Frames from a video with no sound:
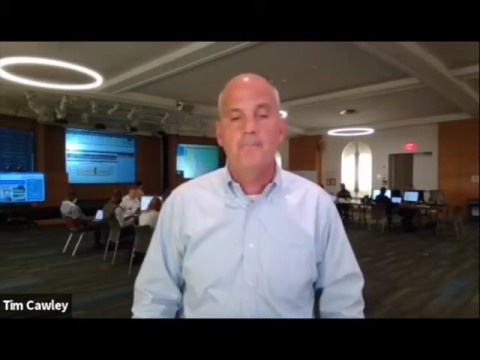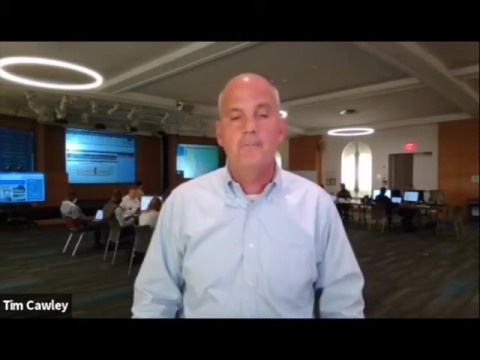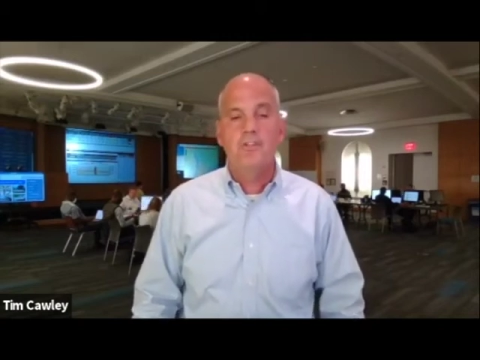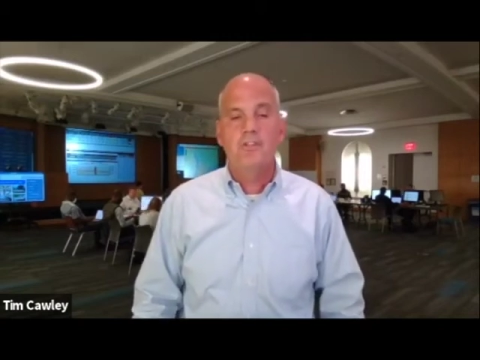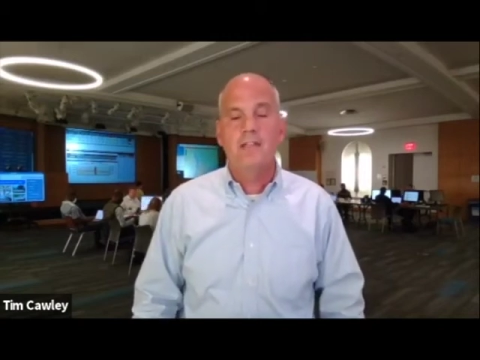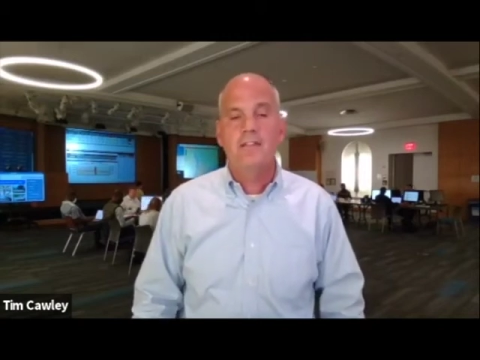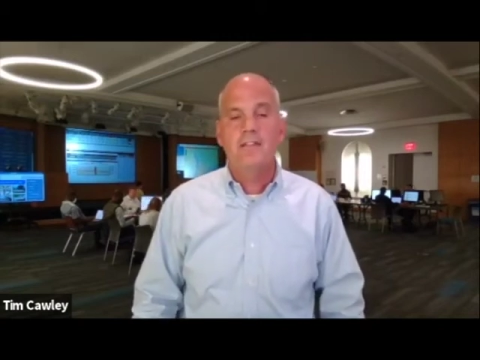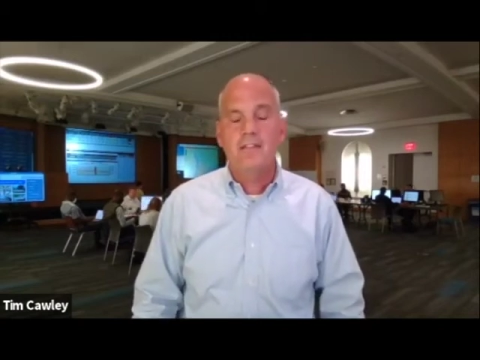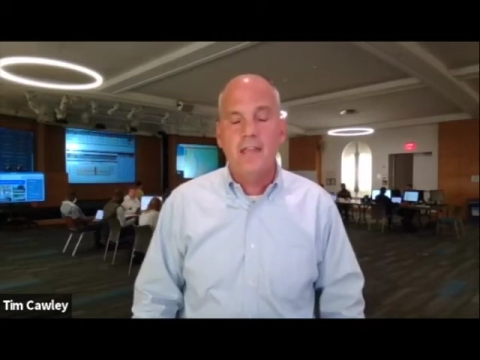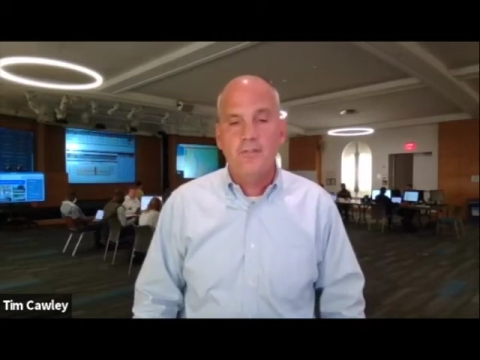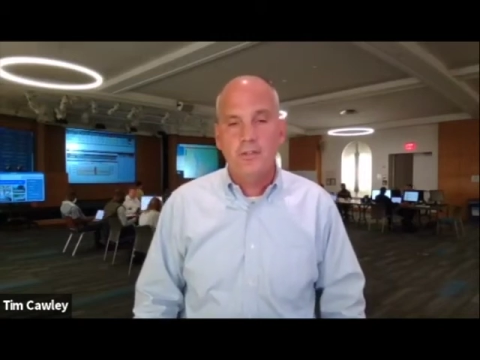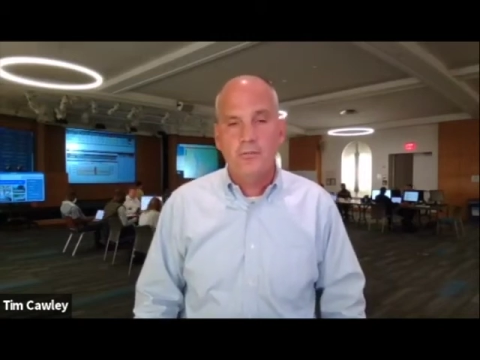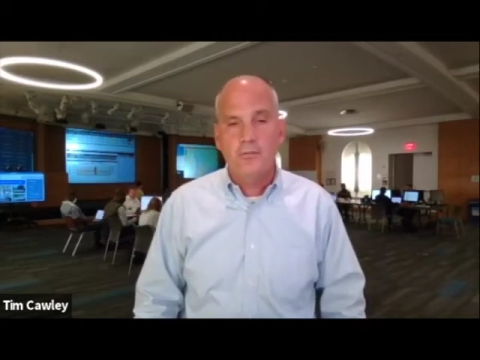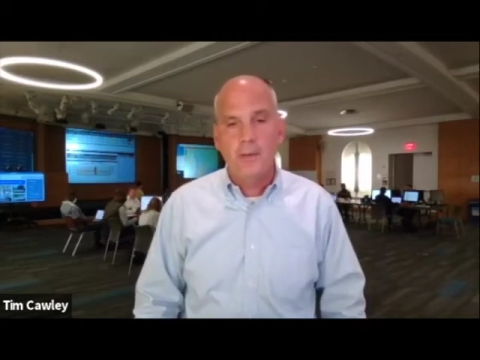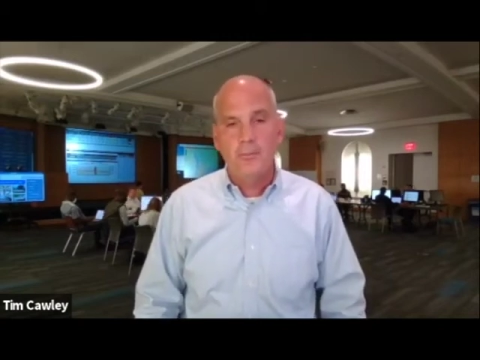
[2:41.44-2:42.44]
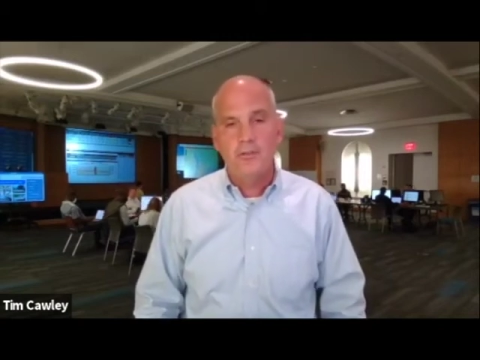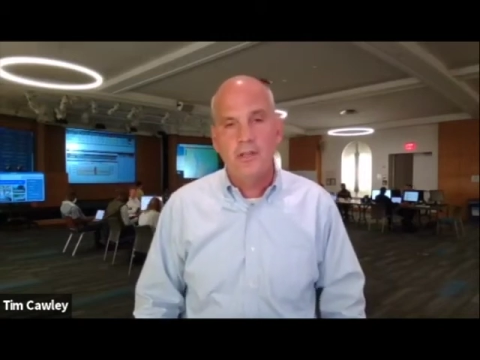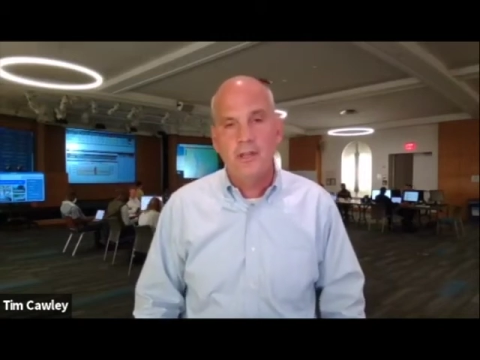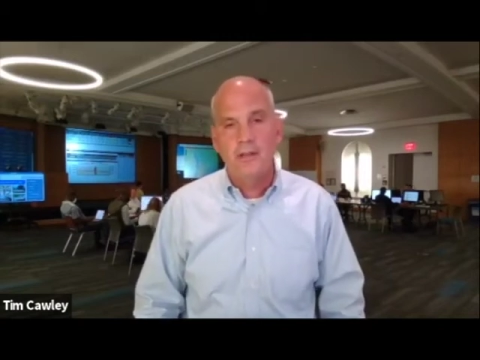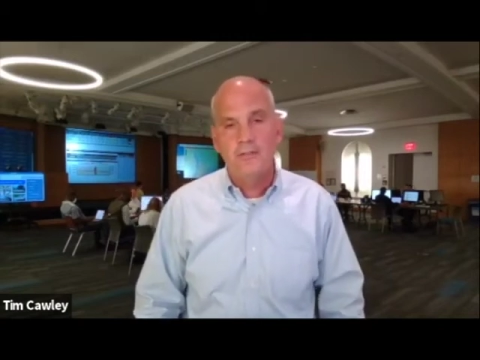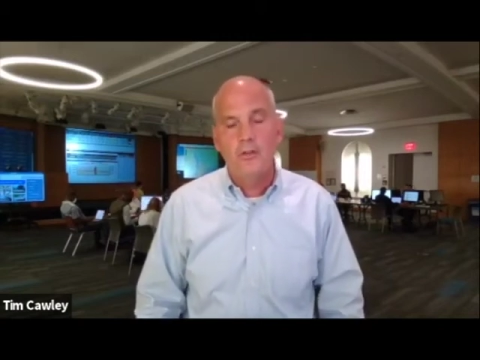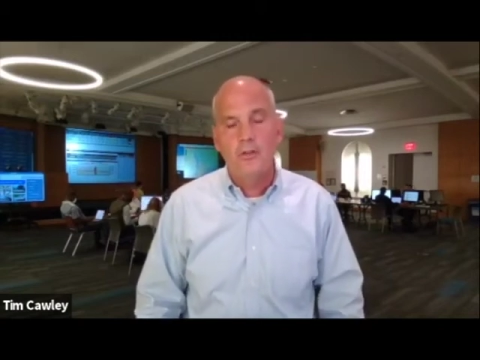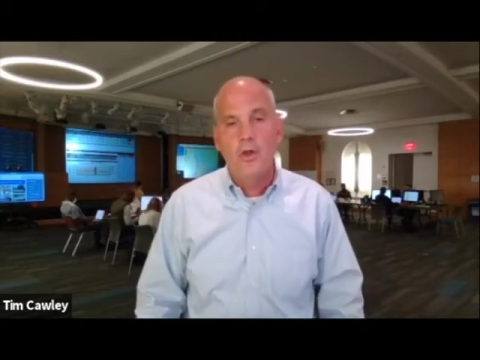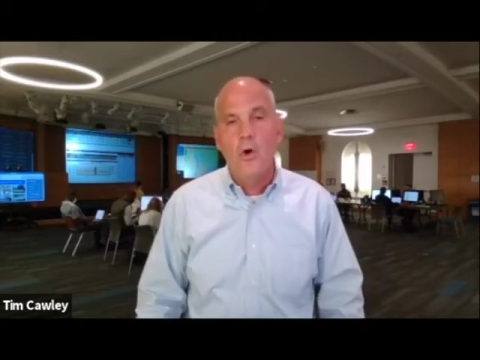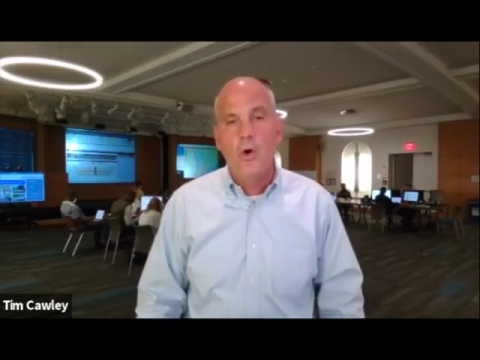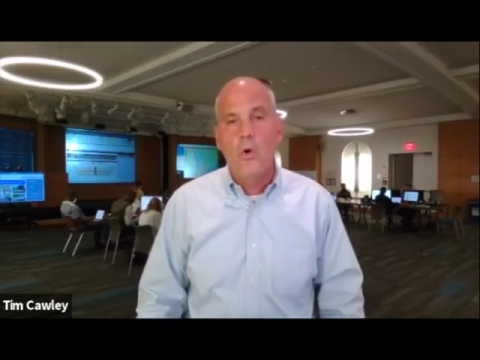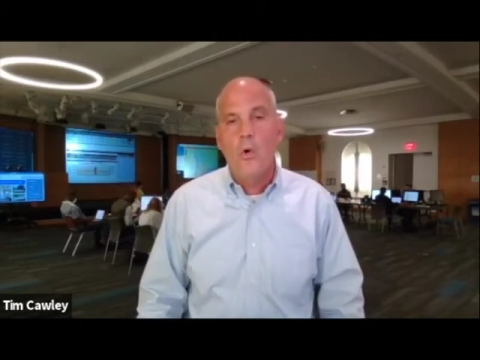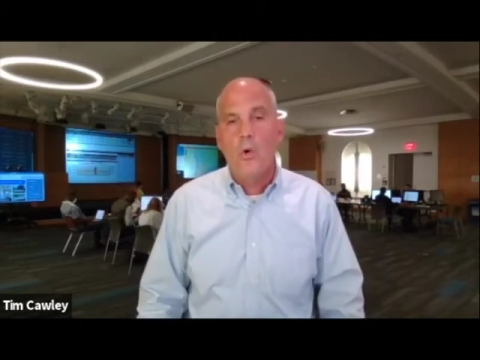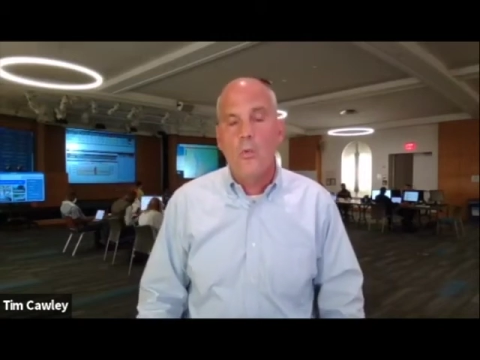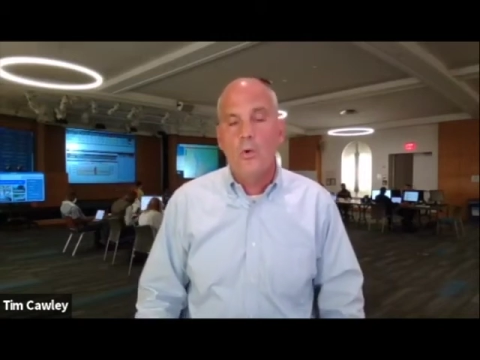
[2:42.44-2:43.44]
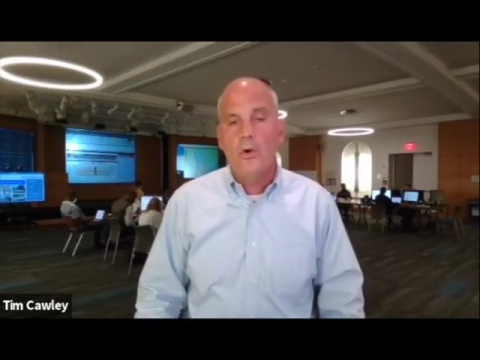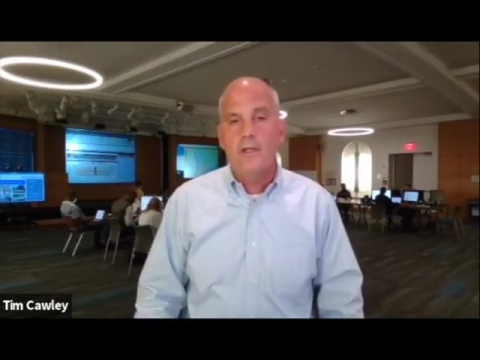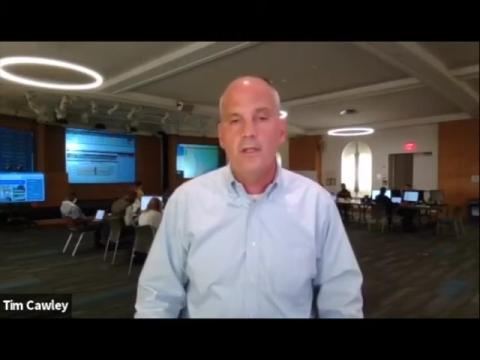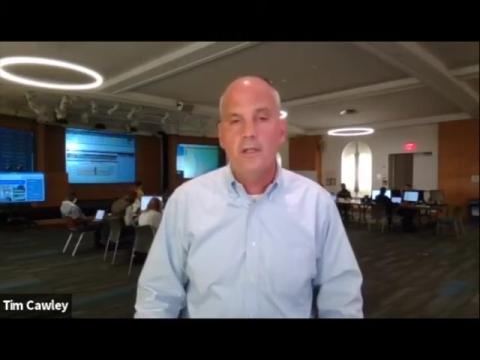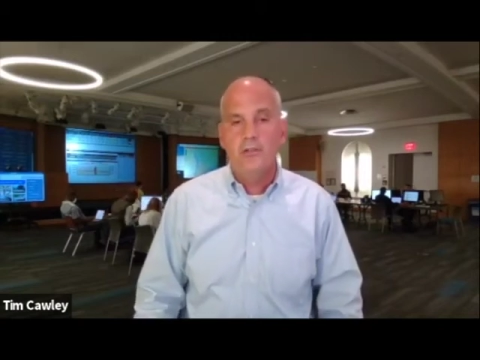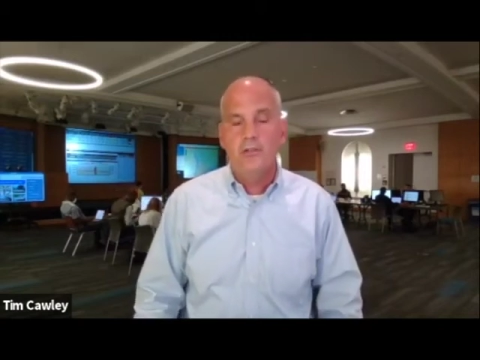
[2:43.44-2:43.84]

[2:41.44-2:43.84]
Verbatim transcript: site safety representatives, all working